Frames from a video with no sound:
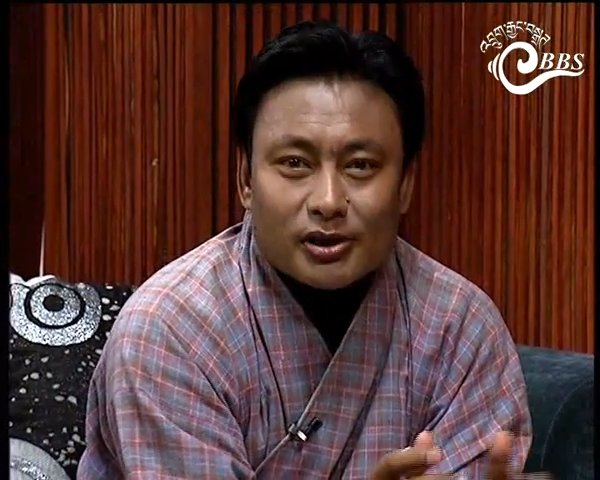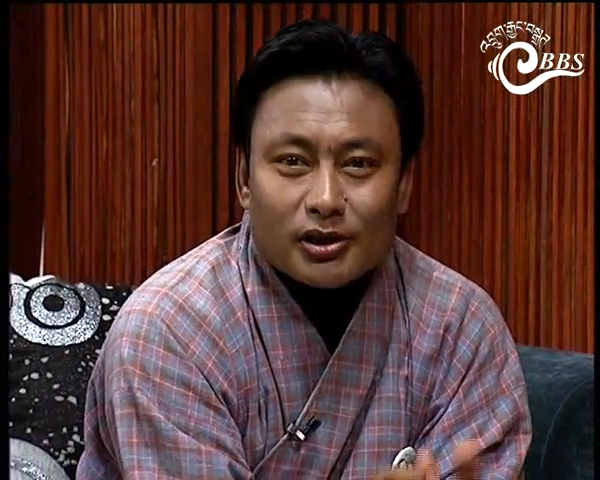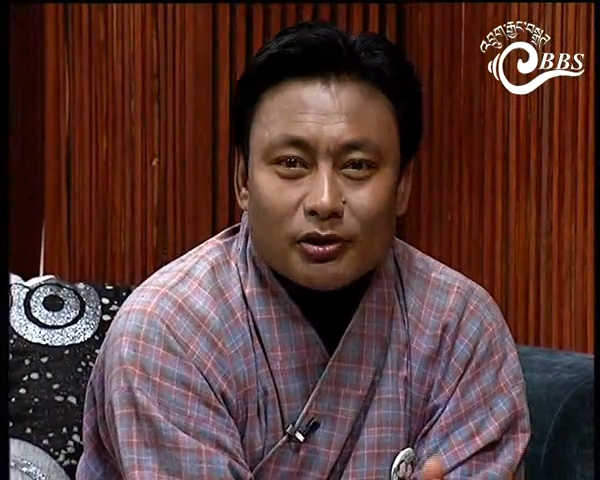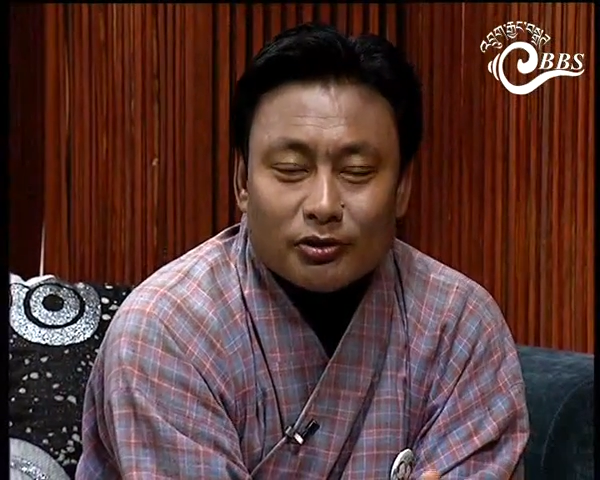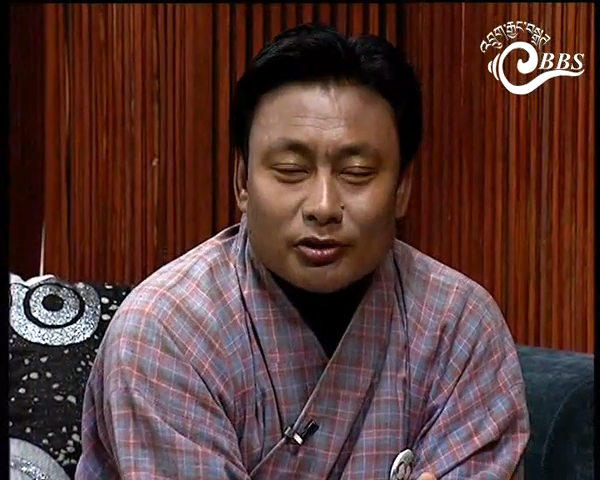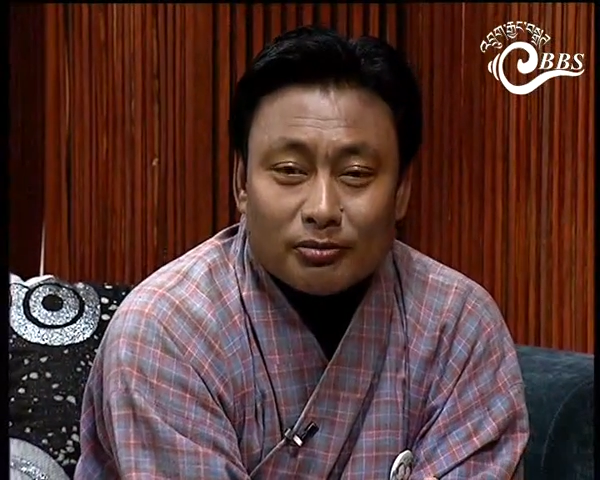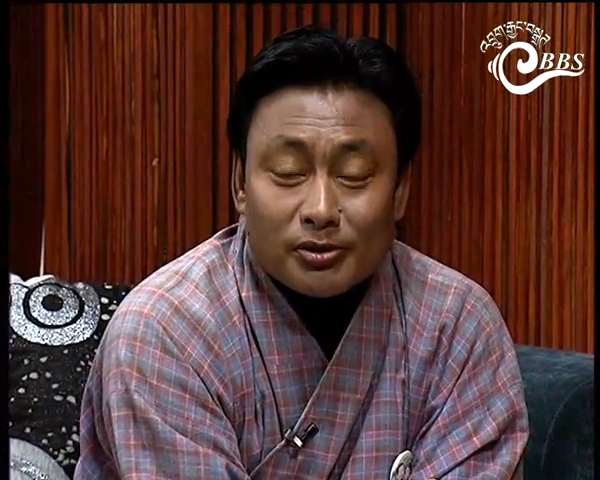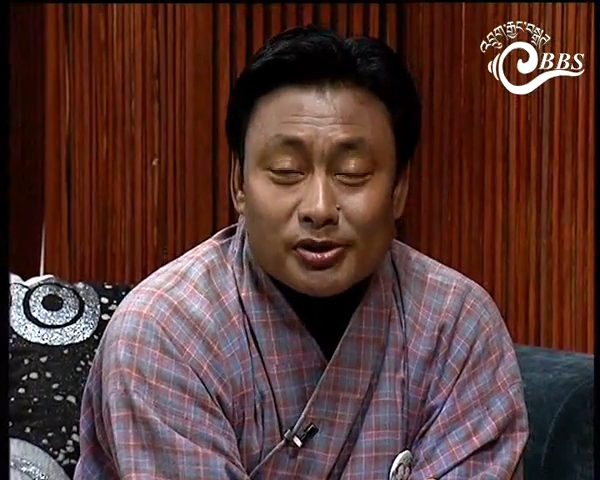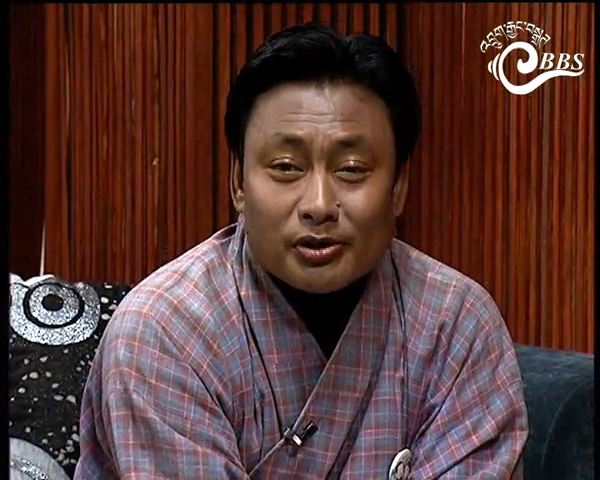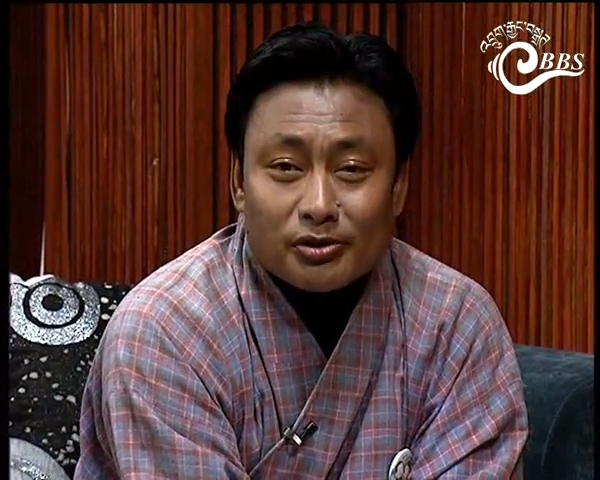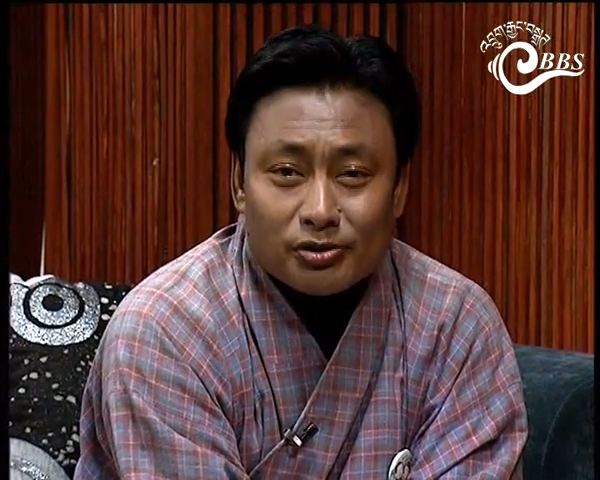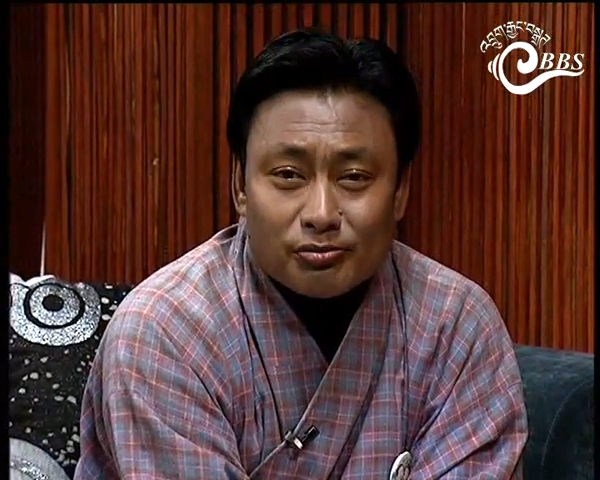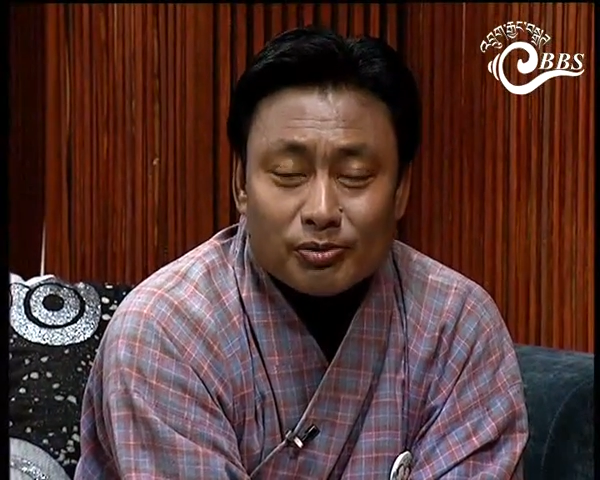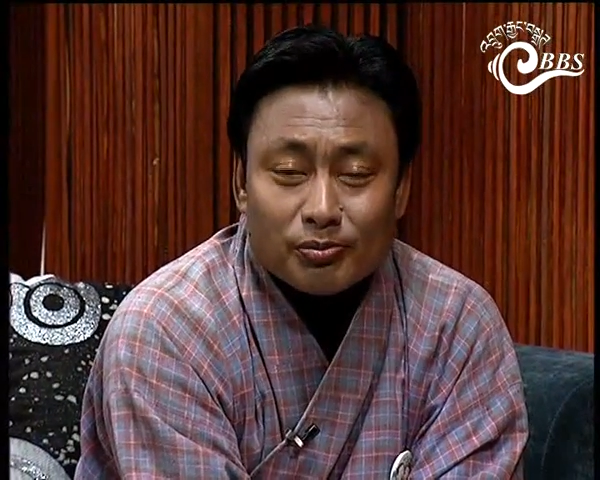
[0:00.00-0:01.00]
Honorable
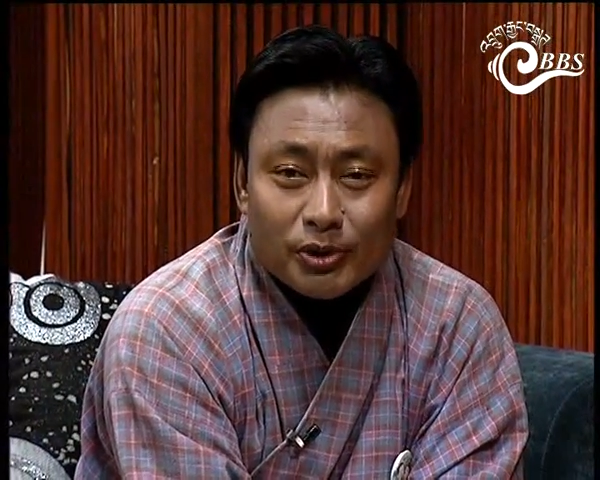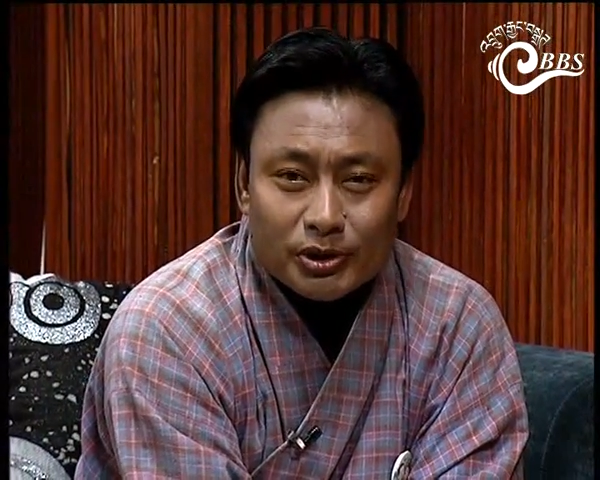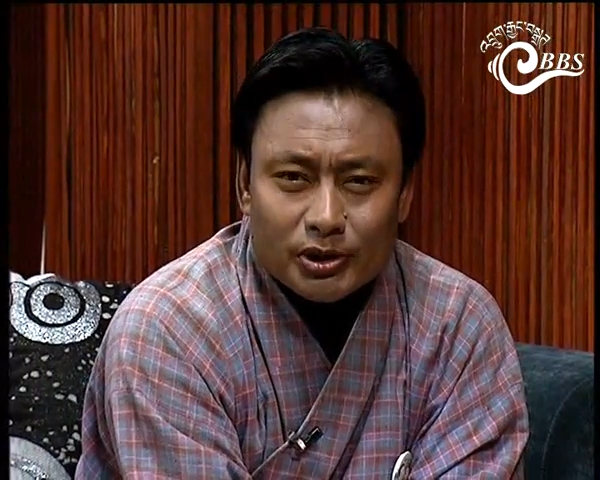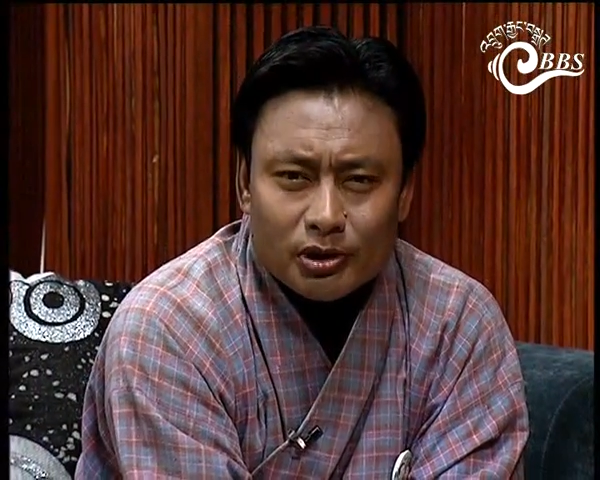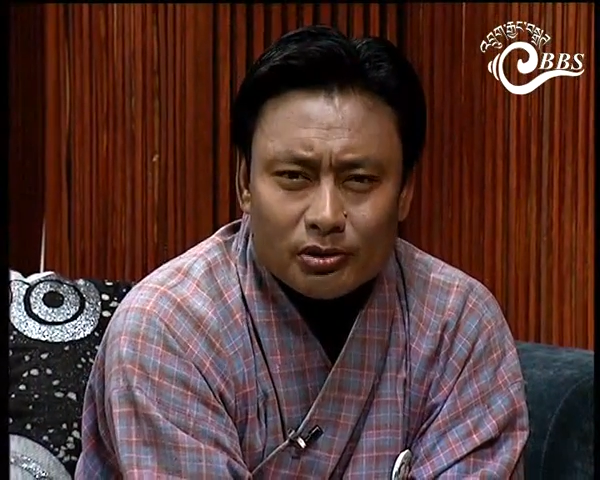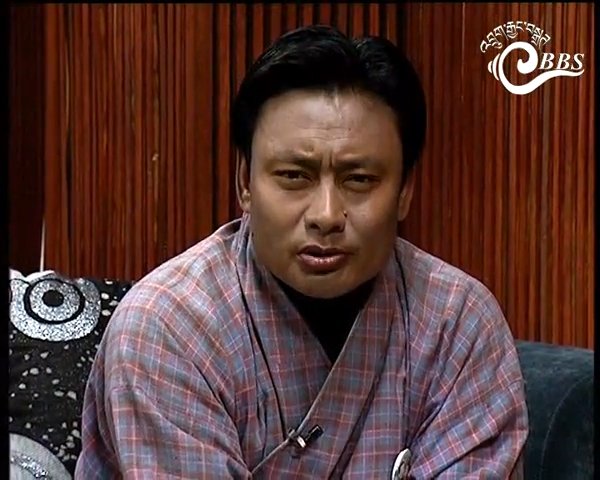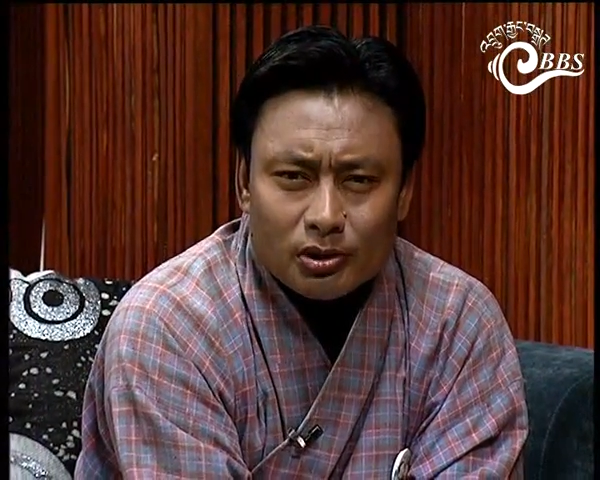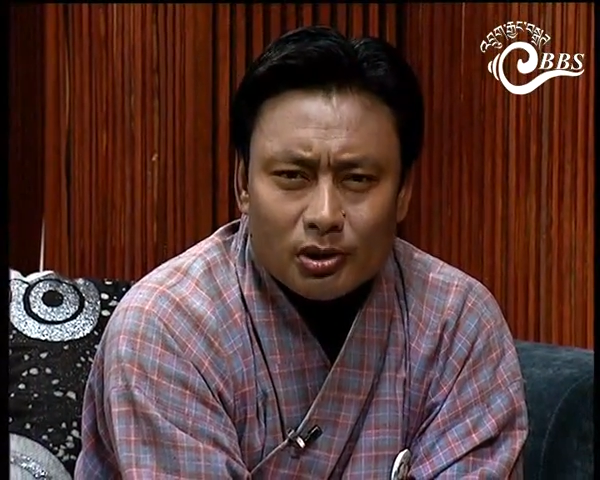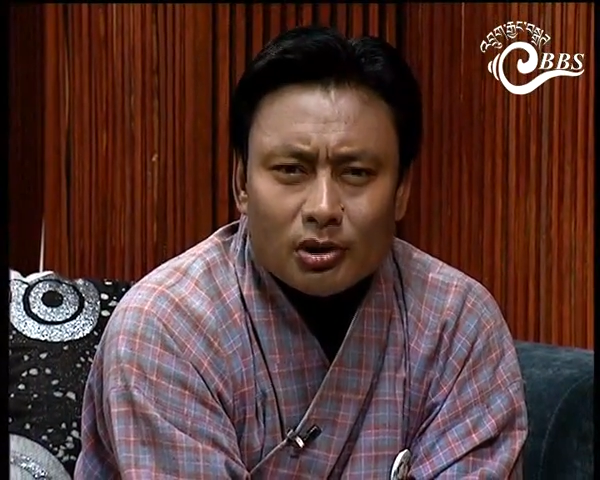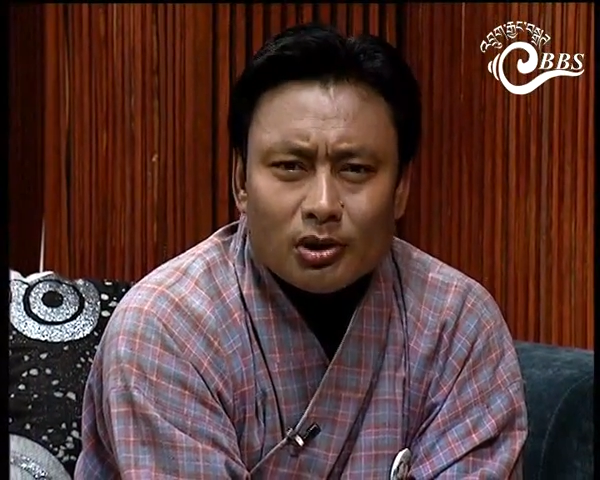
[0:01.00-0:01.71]
Tshewang Jurmi pointed out,